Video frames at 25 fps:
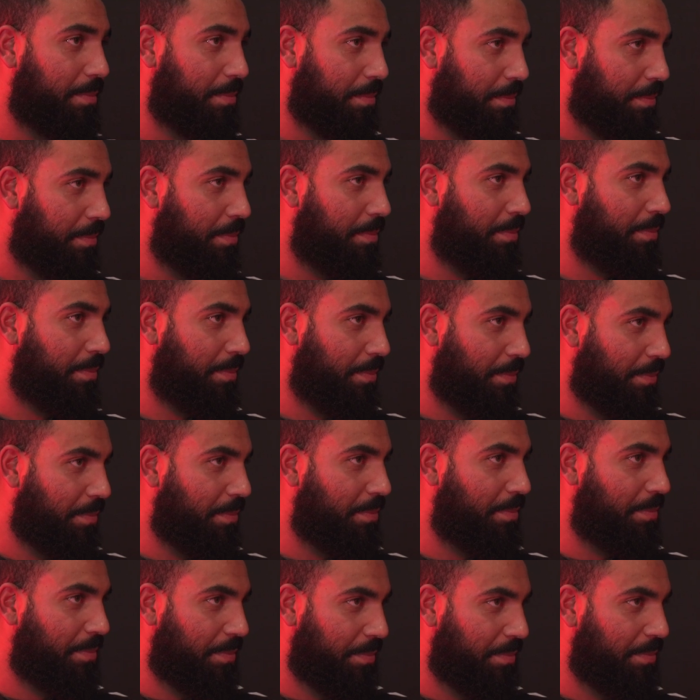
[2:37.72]
and showing them
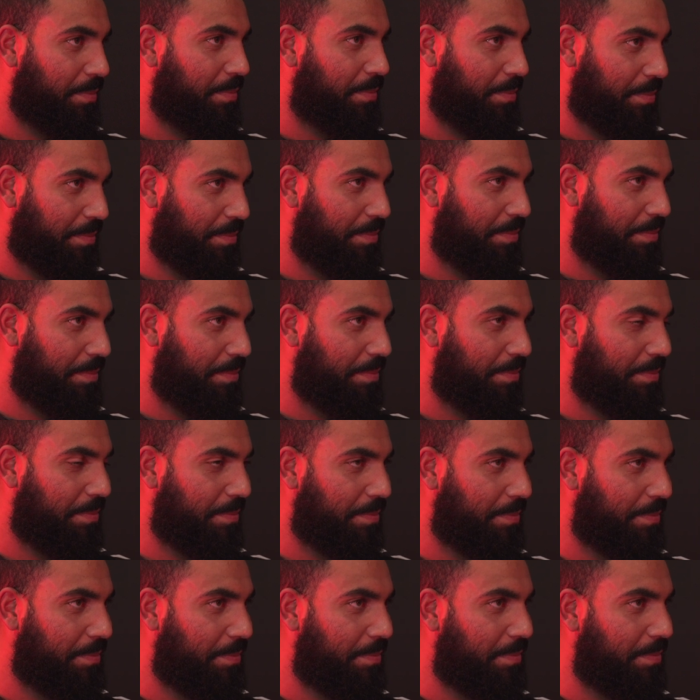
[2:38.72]
that they can do
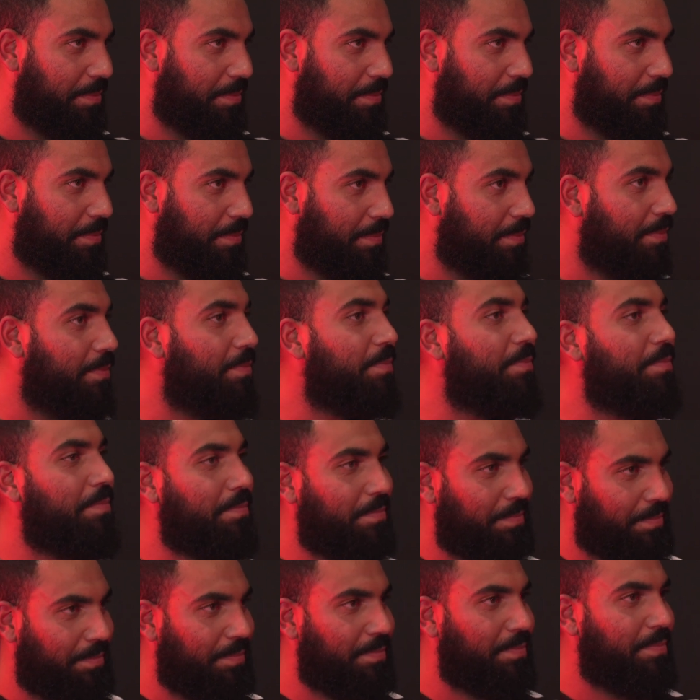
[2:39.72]
whatever they
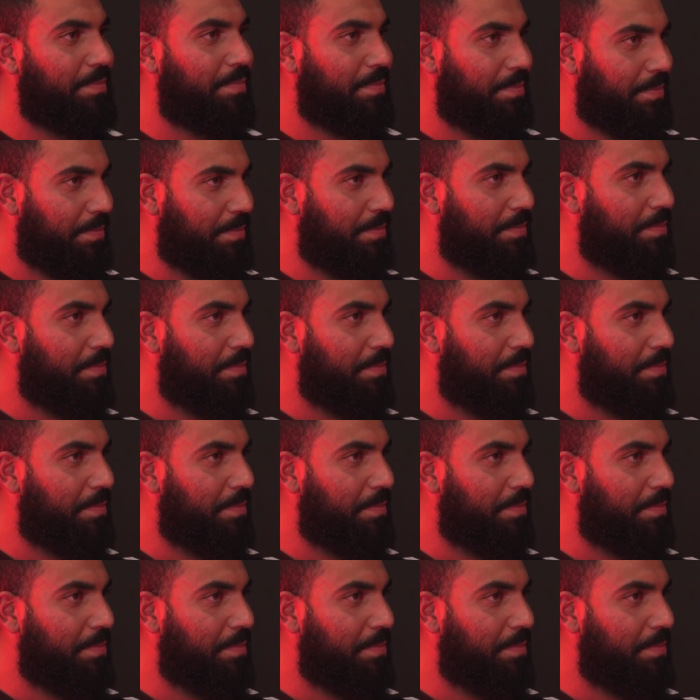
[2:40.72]
want to do. And